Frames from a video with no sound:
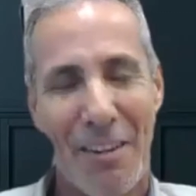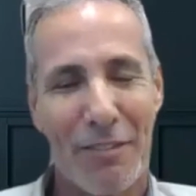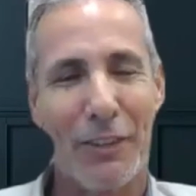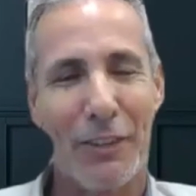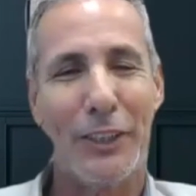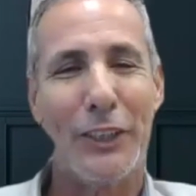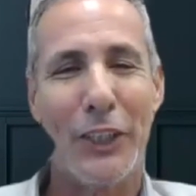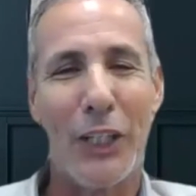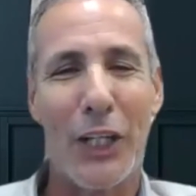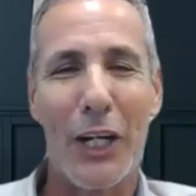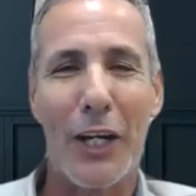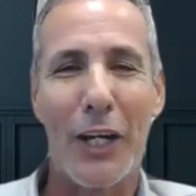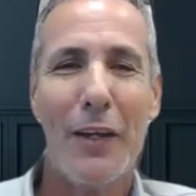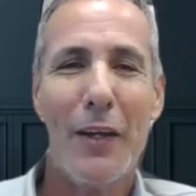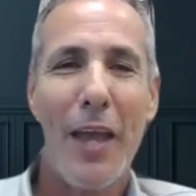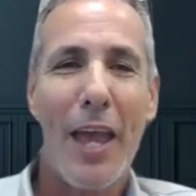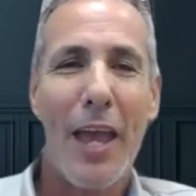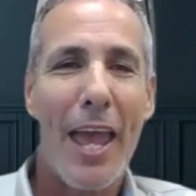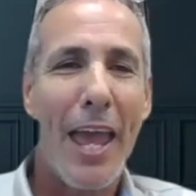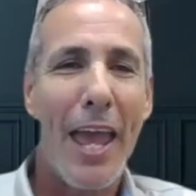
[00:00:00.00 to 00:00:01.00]
For
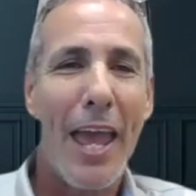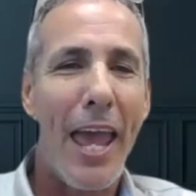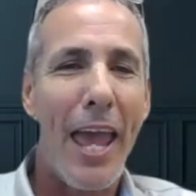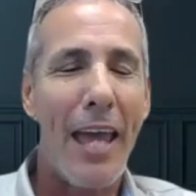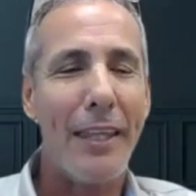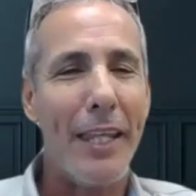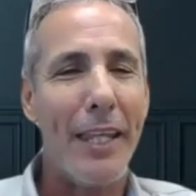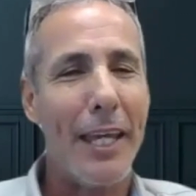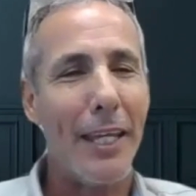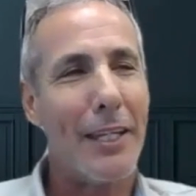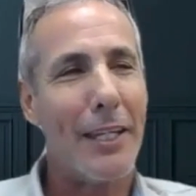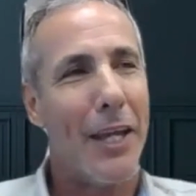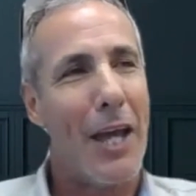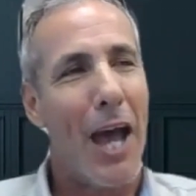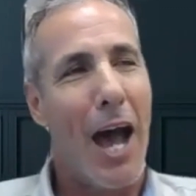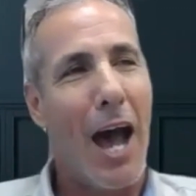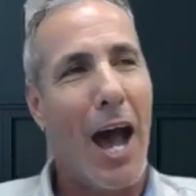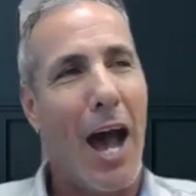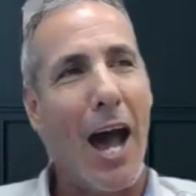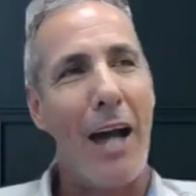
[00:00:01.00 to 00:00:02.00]
sure. And then
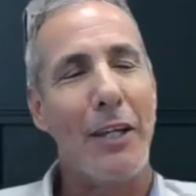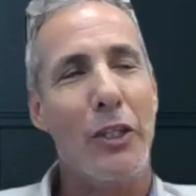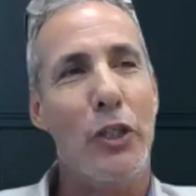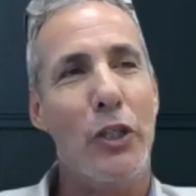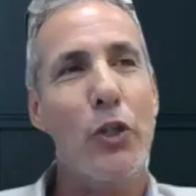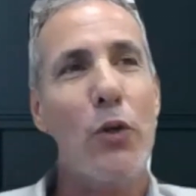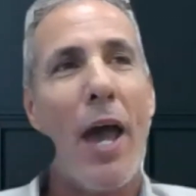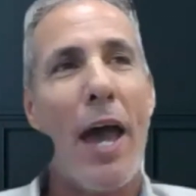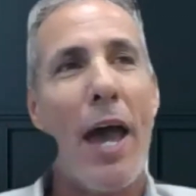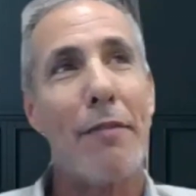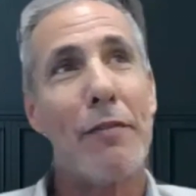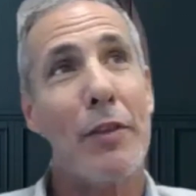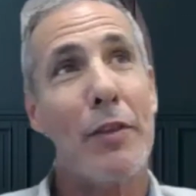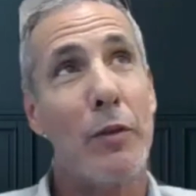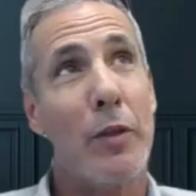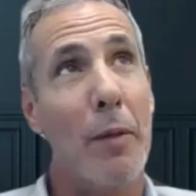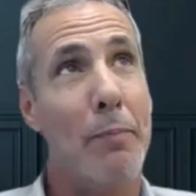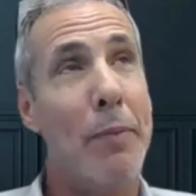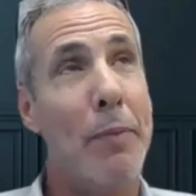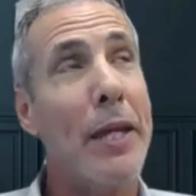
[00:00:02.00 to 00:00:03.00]
you have
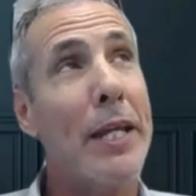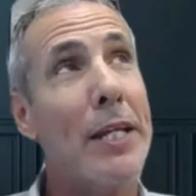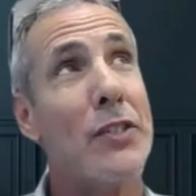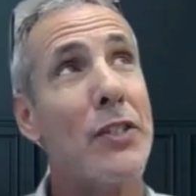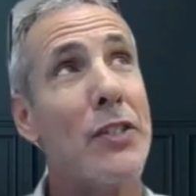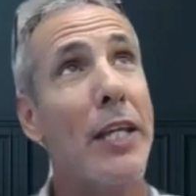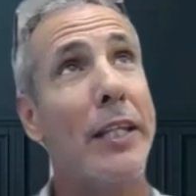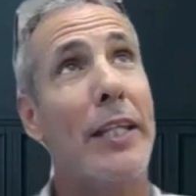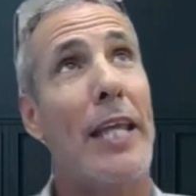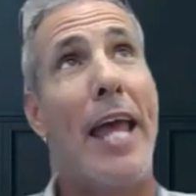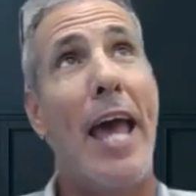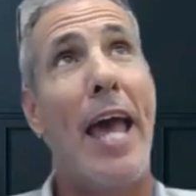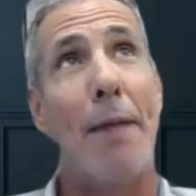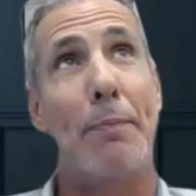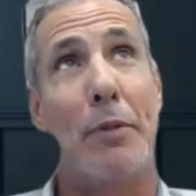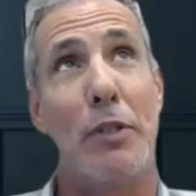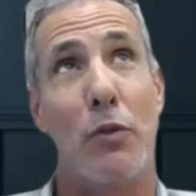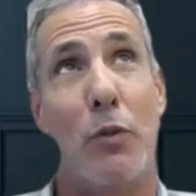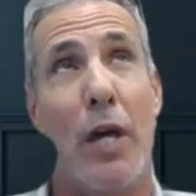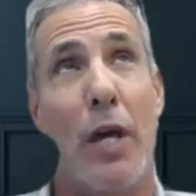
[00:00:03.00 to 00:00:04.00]
the biggest thing that
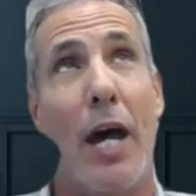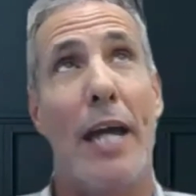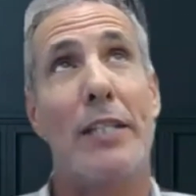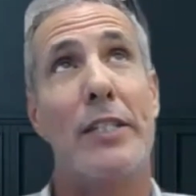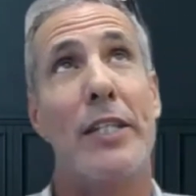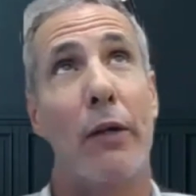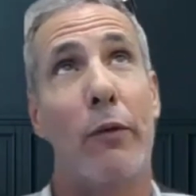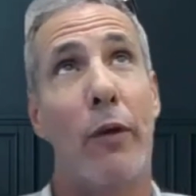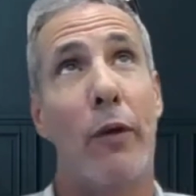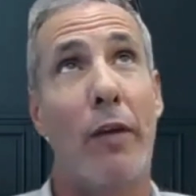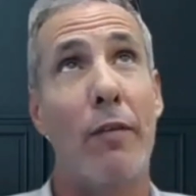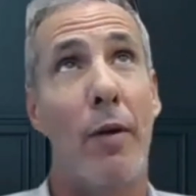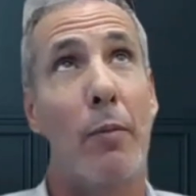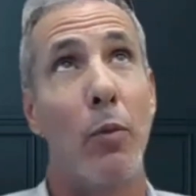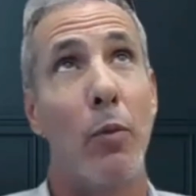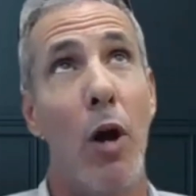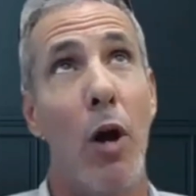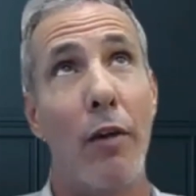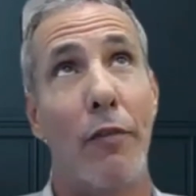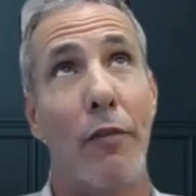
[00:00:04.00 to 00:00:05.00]
happens with High Tech, correct me if
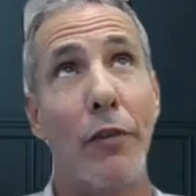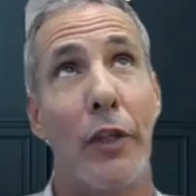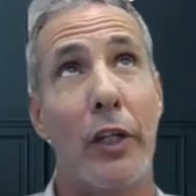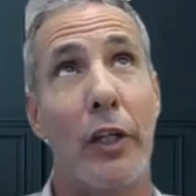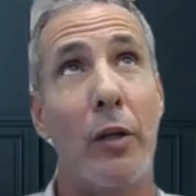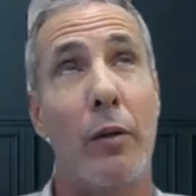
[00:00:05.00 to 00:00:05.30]
I'm wrong,